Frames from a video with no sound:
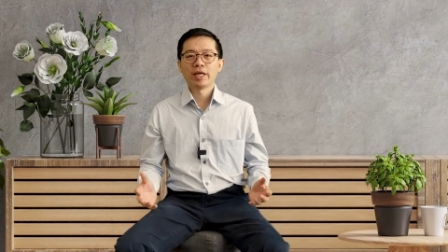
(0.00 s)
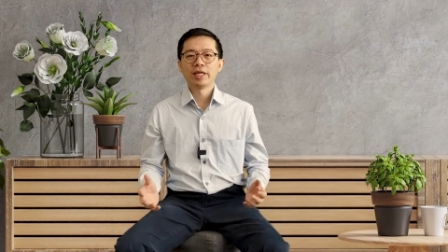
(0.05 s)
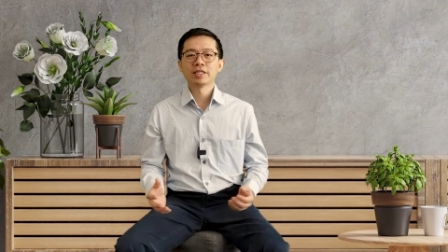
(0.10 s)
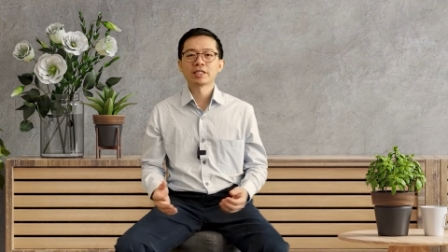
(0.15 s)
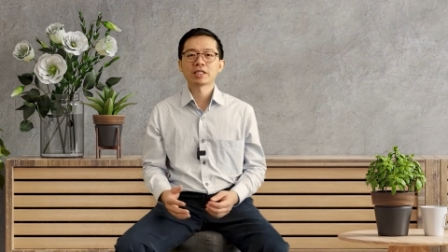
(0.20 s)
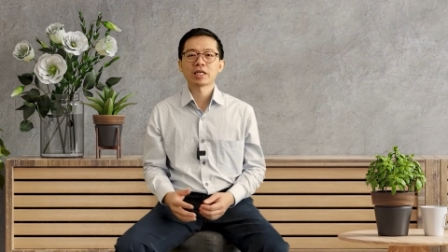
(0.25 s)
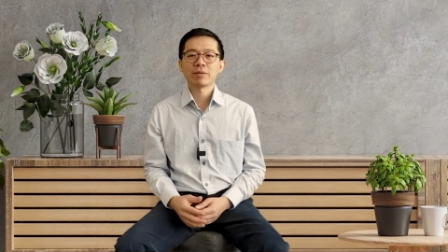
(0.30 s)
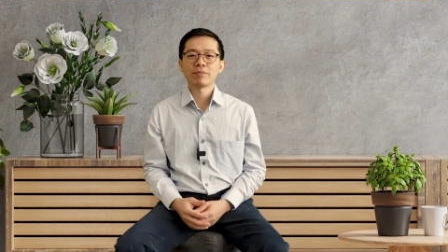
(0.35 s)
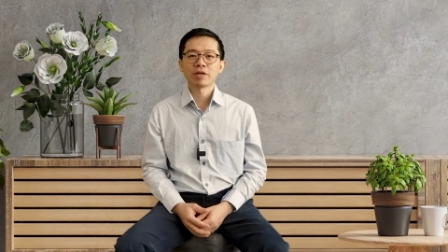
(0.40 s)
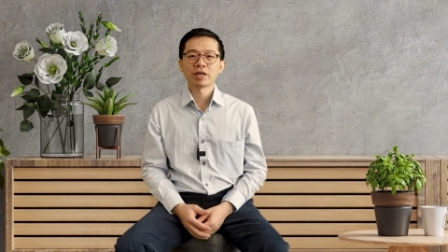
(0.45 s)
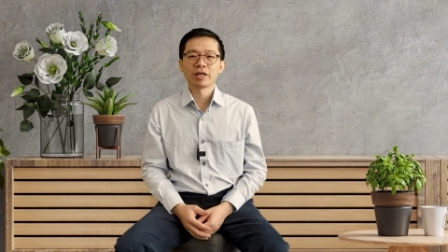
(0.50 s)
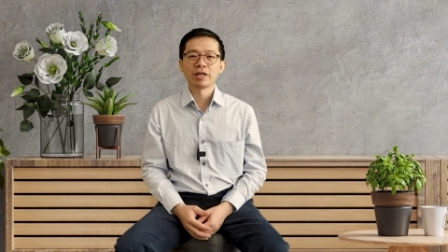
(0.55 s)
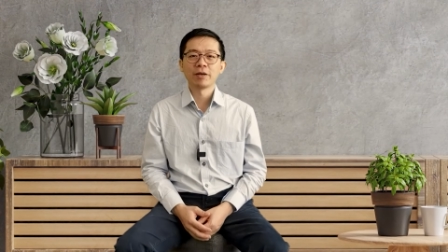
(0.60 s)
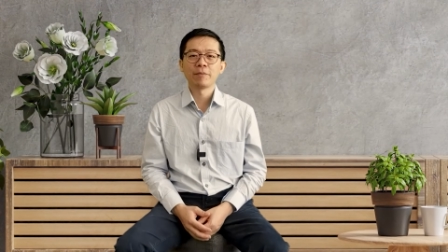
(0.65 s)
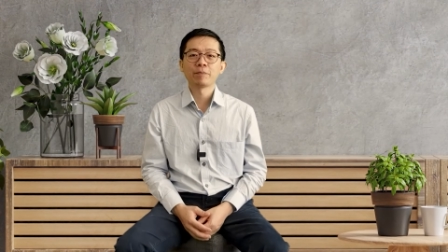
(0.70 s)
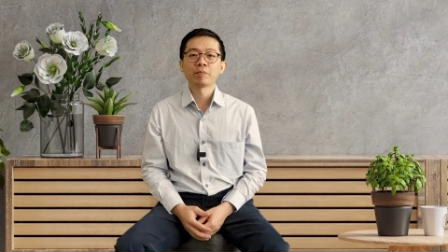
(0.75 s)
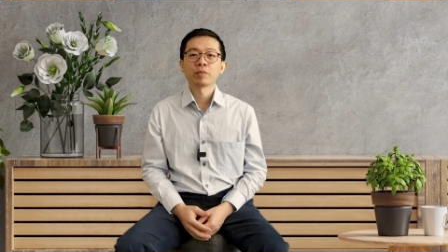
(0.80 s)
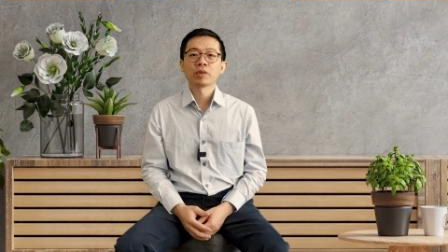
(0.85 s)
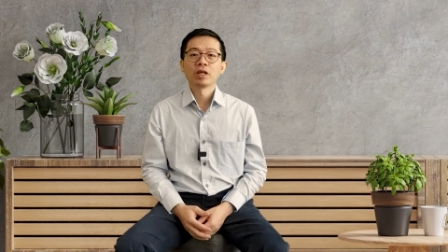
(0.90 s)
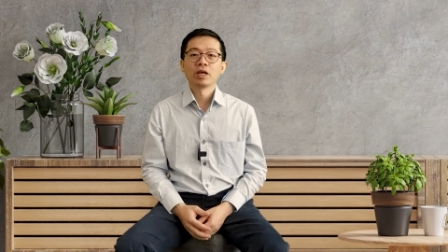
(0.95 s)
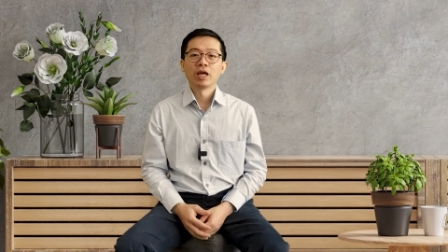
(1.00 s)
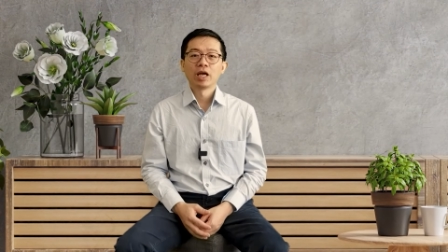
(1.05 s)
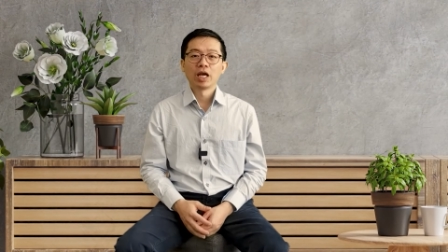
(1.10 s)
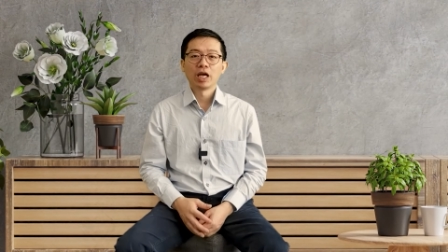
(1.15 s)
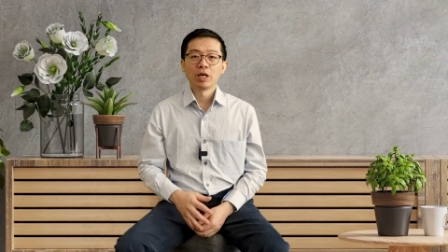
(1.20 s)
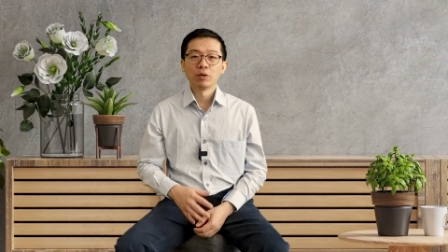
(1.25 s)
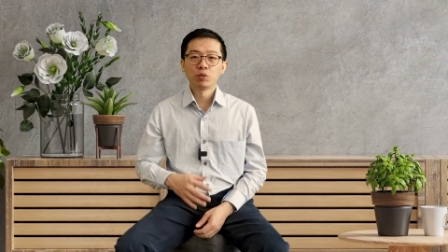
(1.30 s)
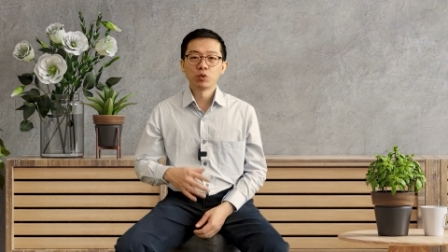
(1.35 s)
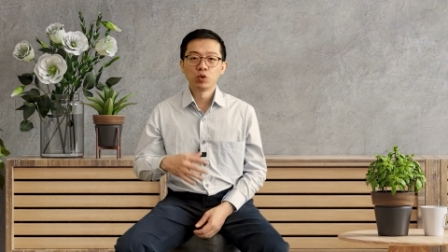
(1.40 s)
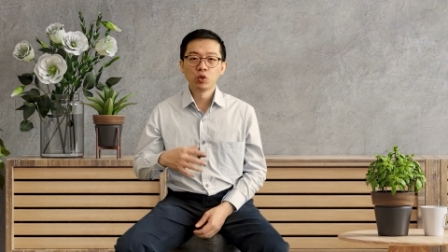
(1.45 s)
in summary,
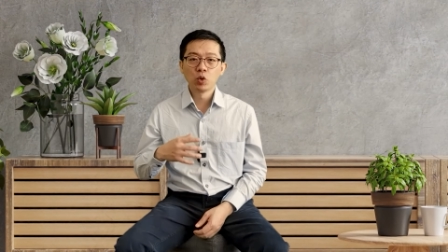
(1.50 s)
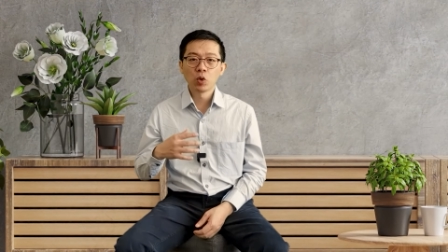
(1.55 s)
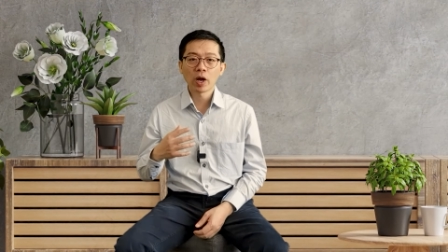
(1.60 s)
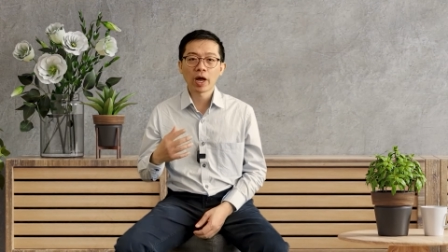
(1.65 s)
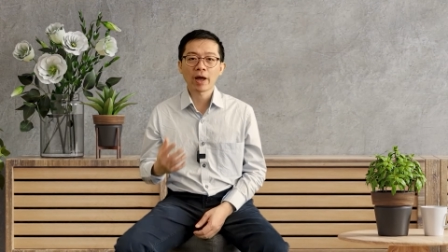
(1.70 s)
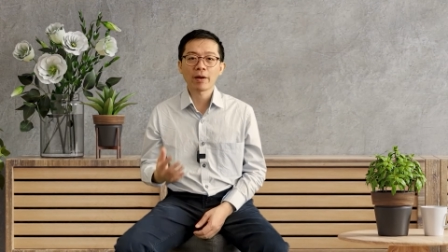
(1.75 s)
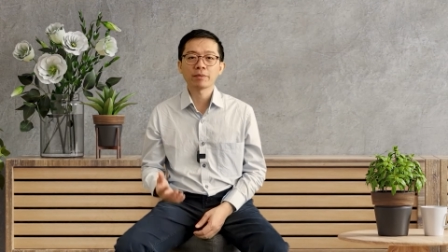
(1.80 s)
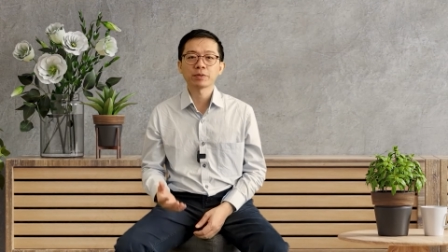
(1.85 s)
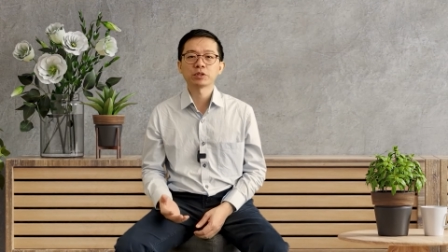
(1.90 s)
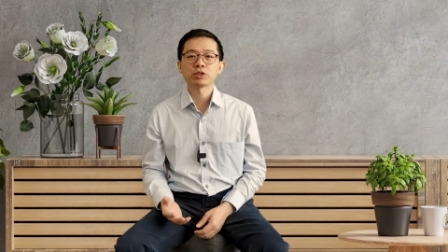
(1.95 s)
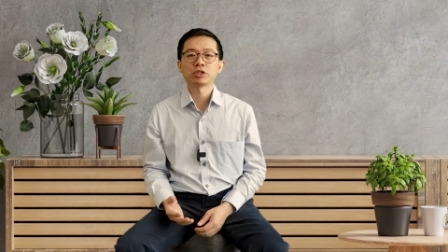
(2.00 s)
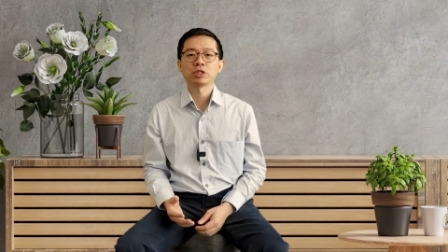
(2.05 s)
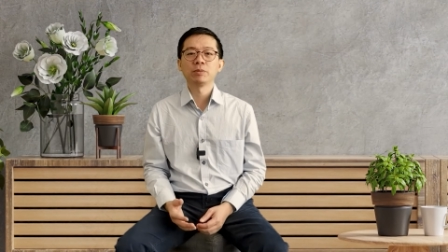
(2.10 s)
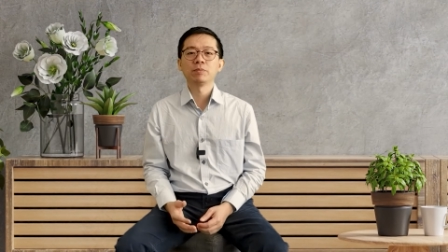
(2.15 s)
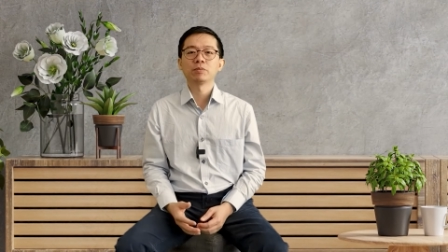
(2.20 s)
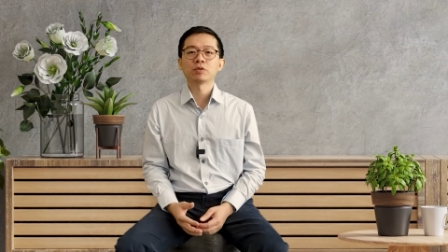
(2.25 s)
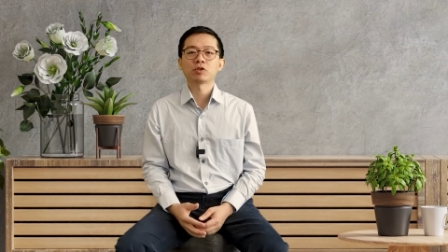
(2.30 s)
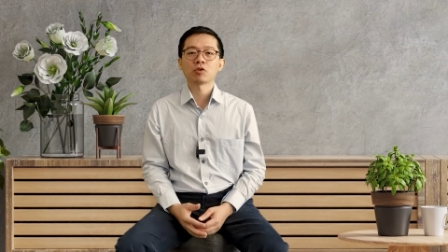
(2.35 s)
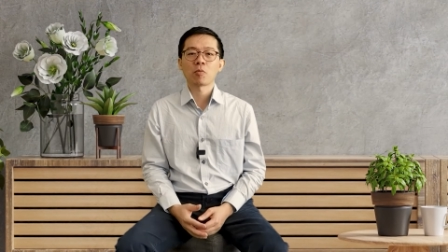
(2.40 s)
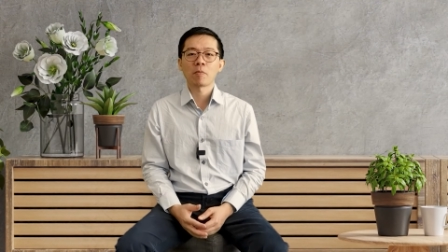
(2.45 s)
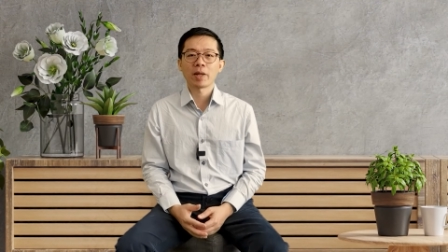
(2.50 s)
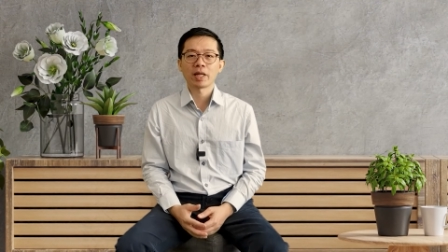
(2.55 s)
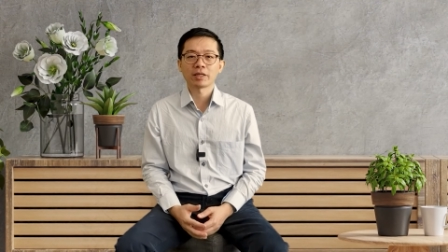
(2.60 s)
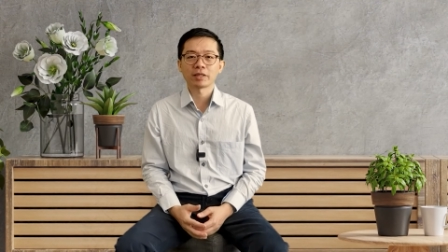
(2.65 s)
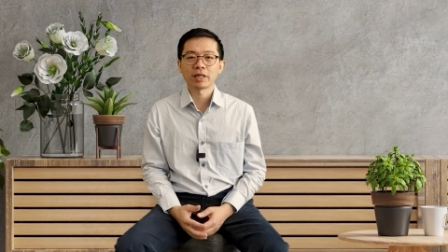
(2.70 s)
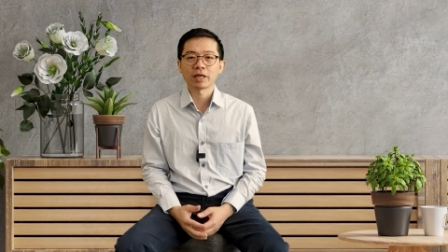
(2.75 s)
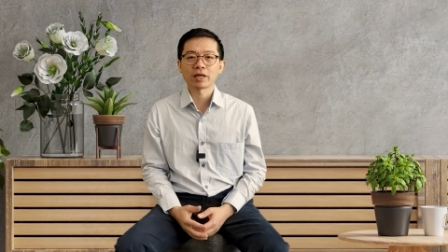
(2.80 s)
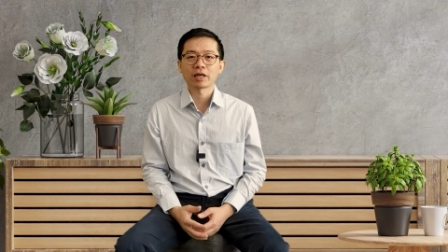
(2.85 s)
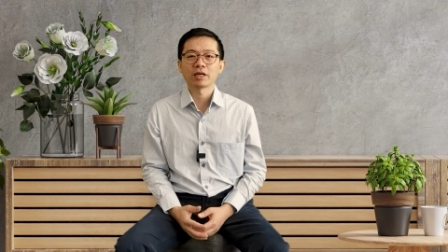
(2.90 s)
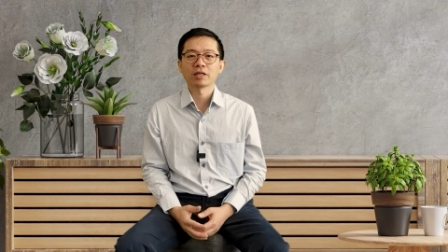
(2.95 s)
if you have
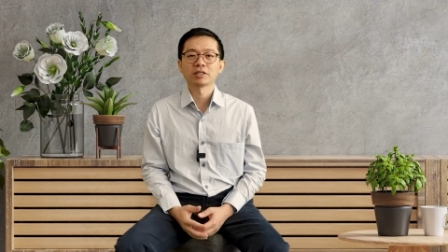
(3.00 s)
symptomatic